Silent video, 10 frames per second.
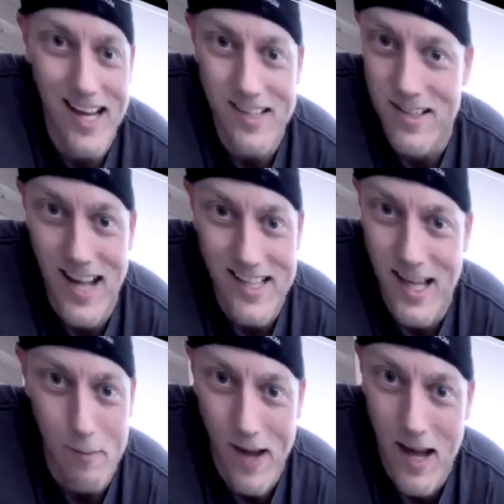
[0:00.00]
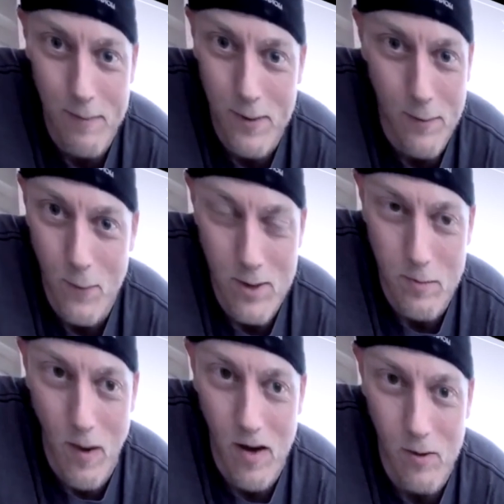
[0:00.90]
It's not that bad for the first
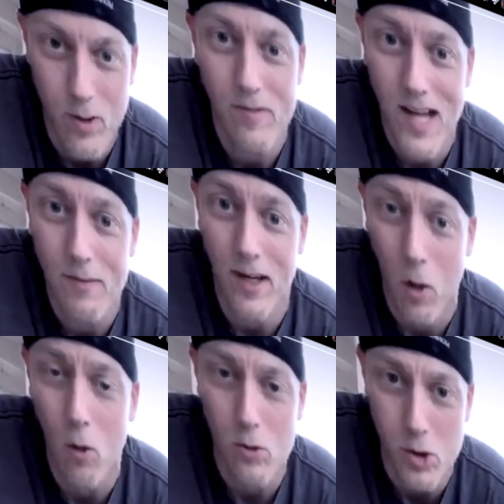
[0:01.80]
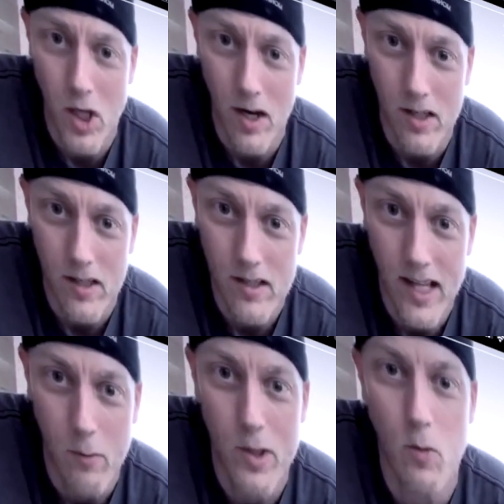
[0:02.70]
bottle. You have to have like a whole jug.
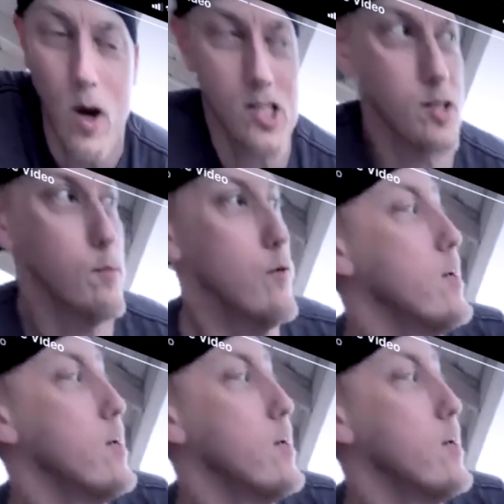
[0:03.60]
Like when you watch the movie,